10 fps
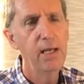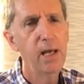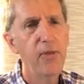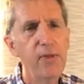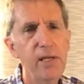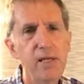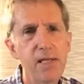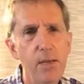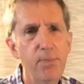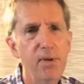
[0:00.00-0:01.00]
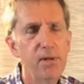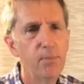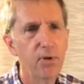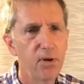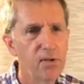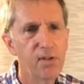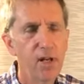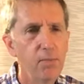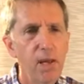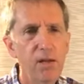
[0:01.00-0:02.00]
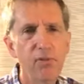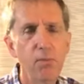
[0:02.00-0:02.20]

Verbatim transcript: And nothing deepens a person and makes